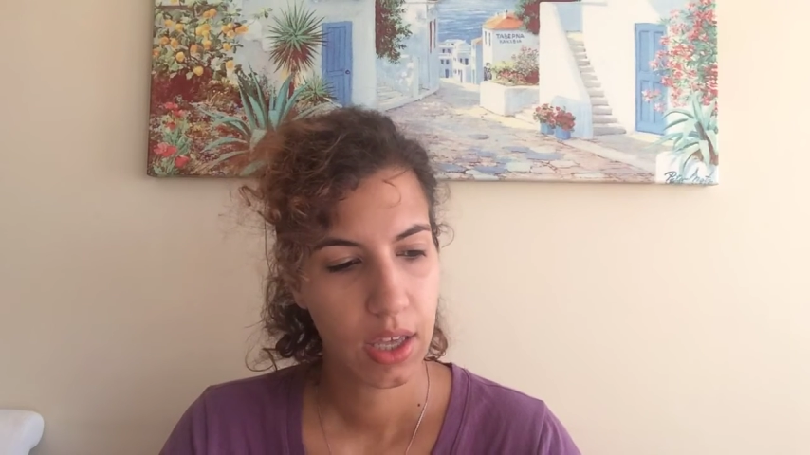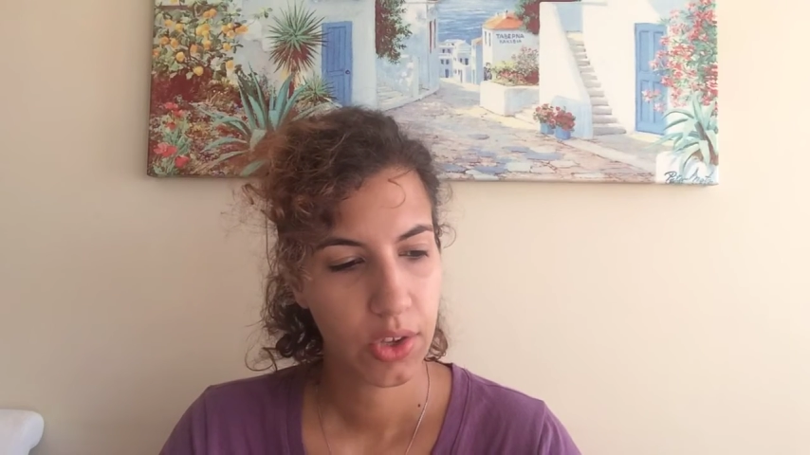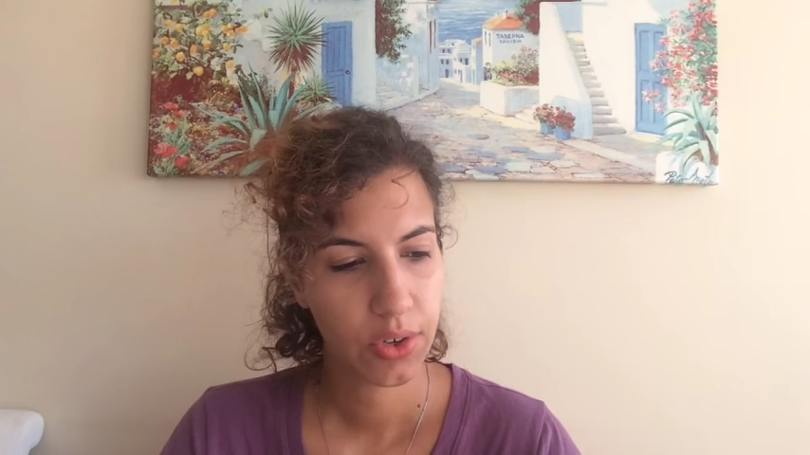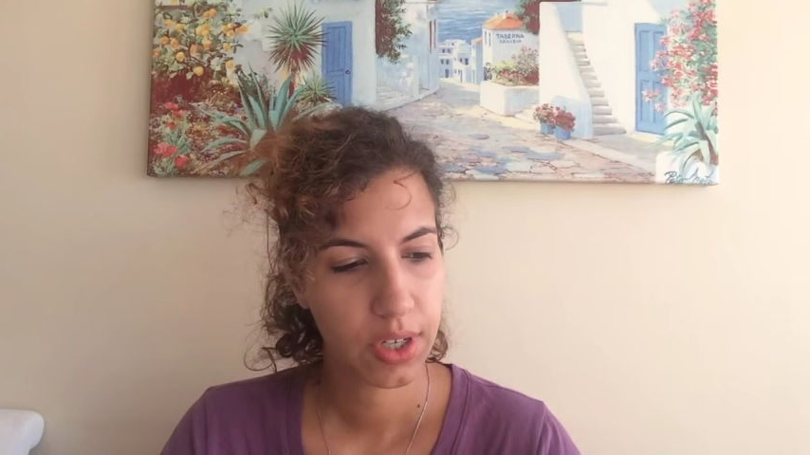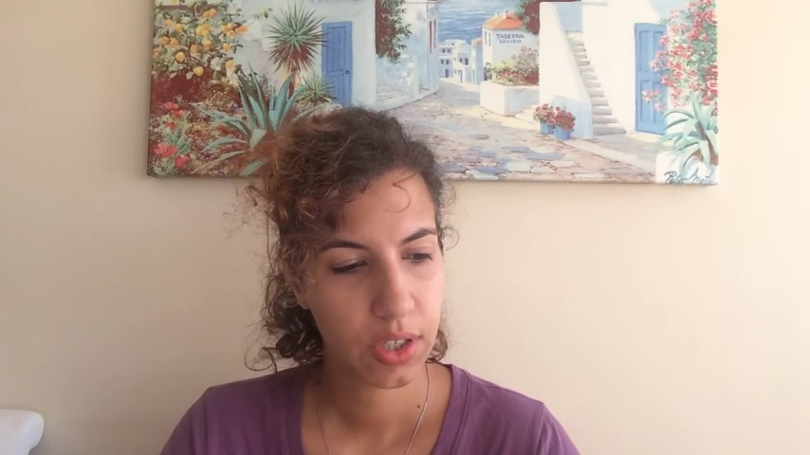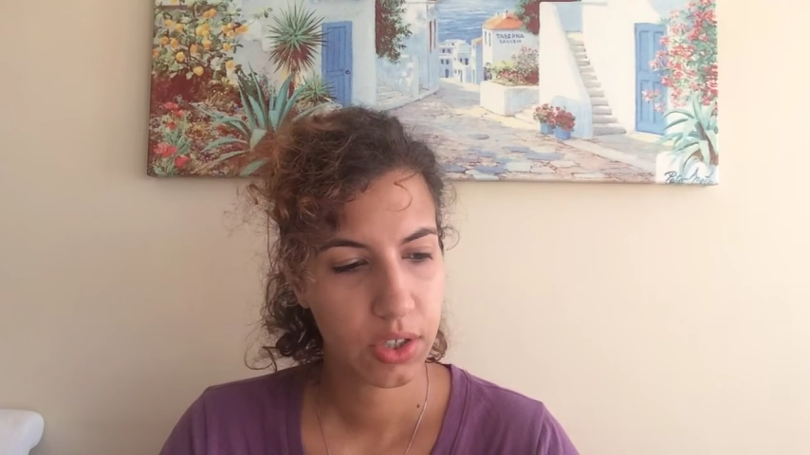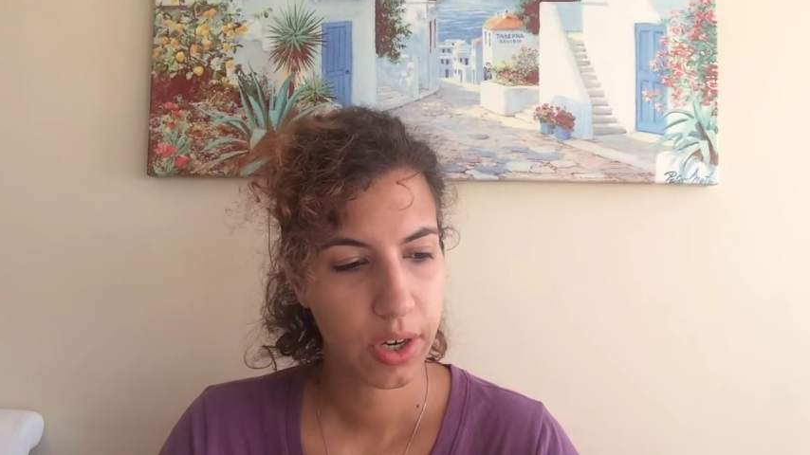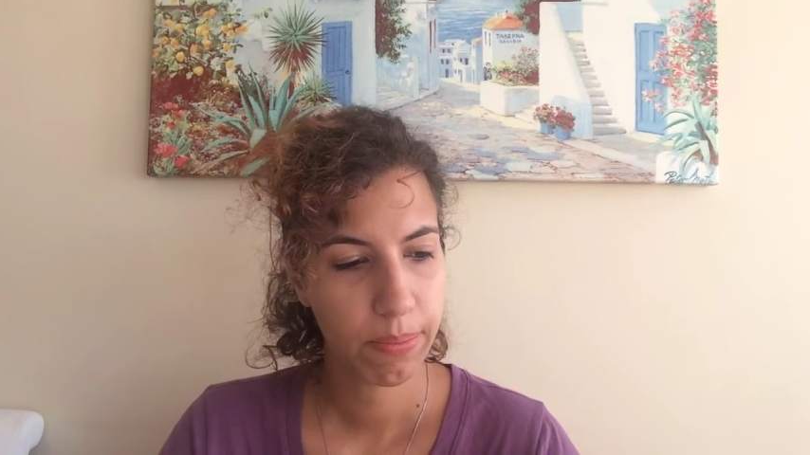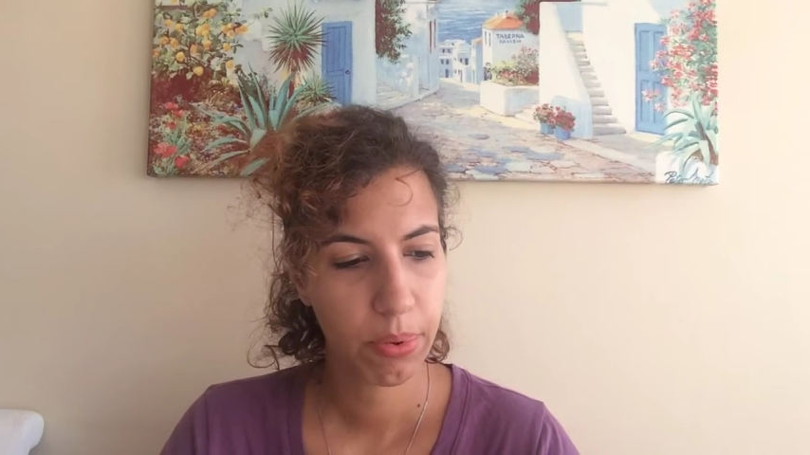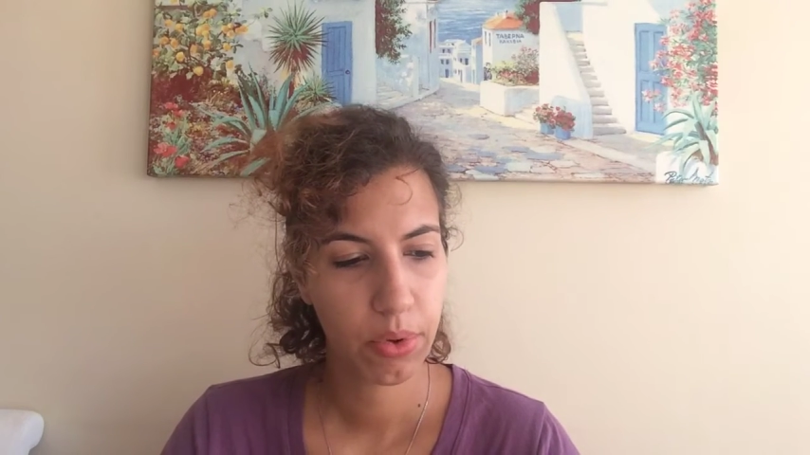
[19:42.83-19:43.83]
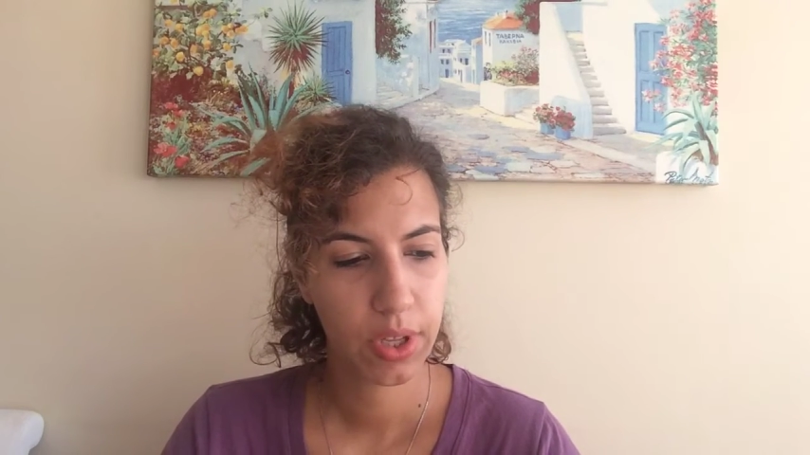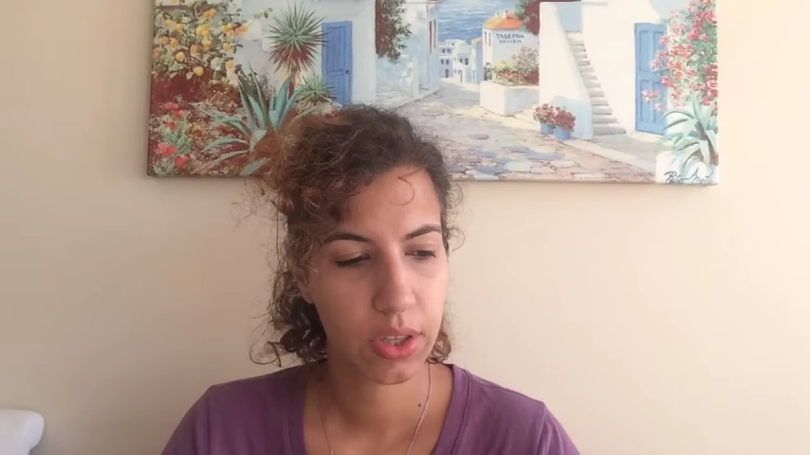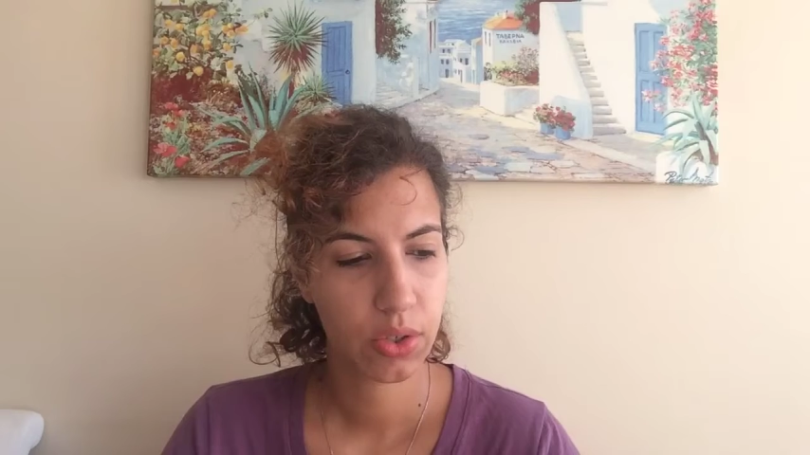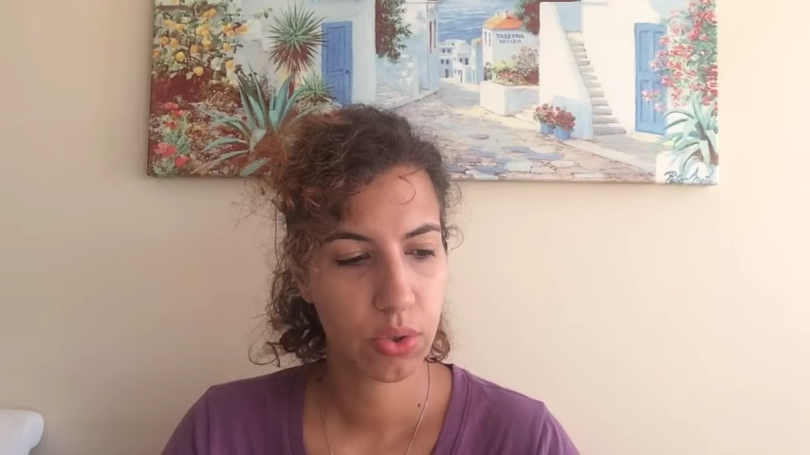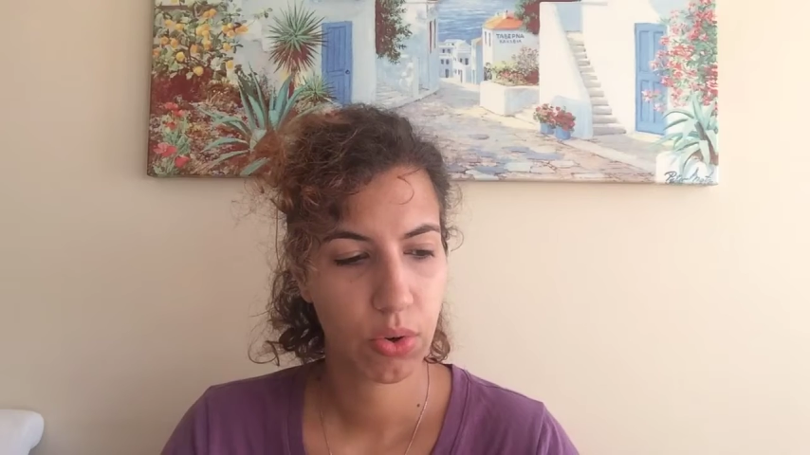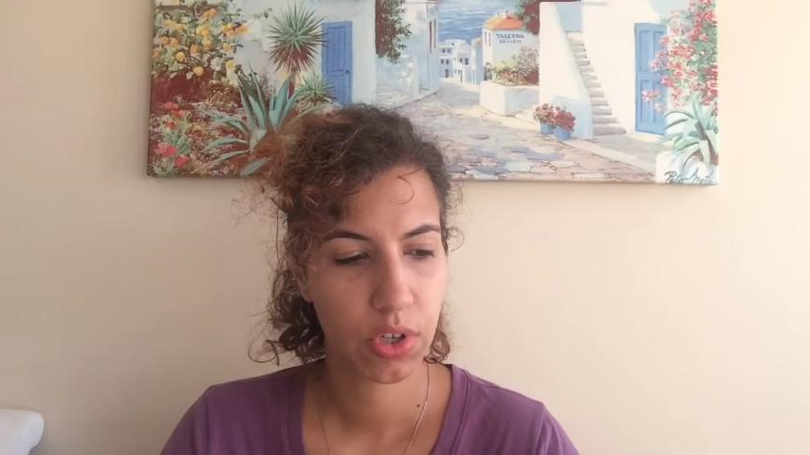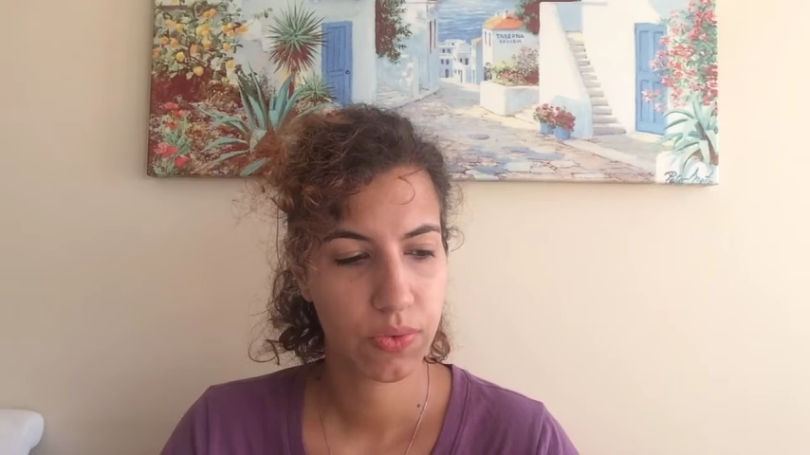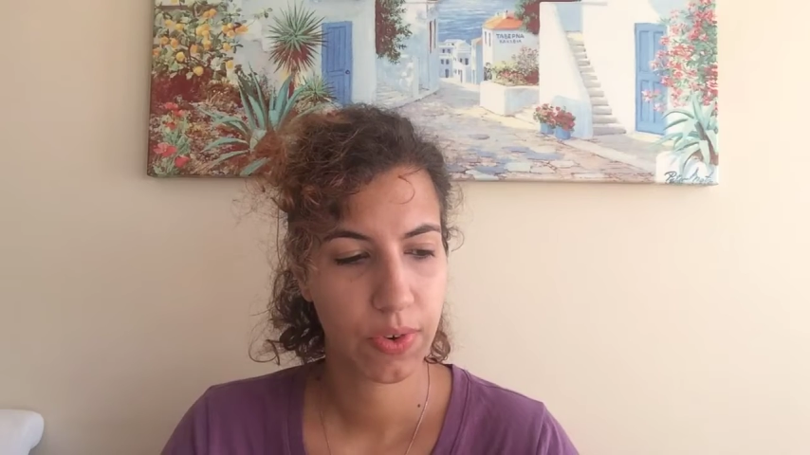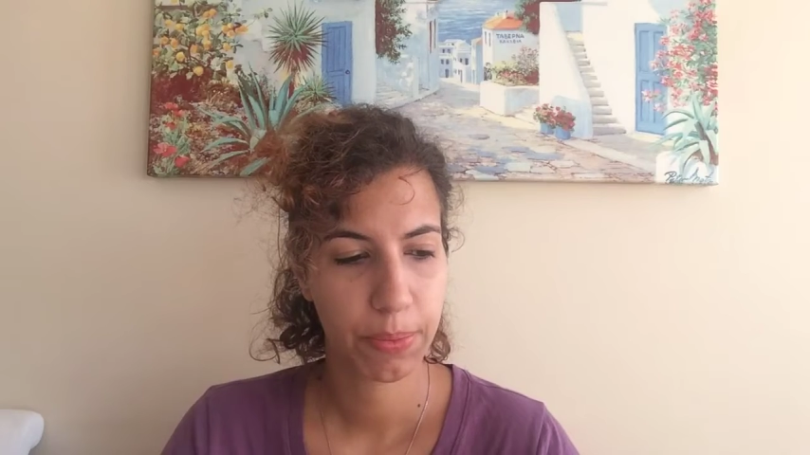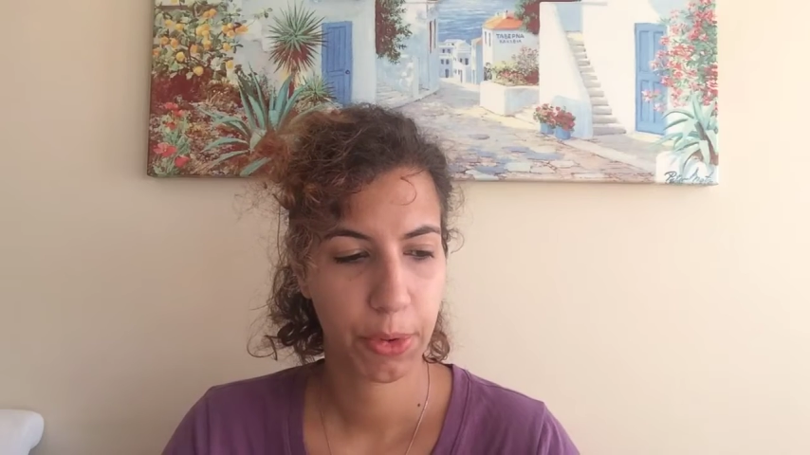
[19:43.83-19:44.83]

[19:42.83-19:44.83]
you're going to start pulling the swords from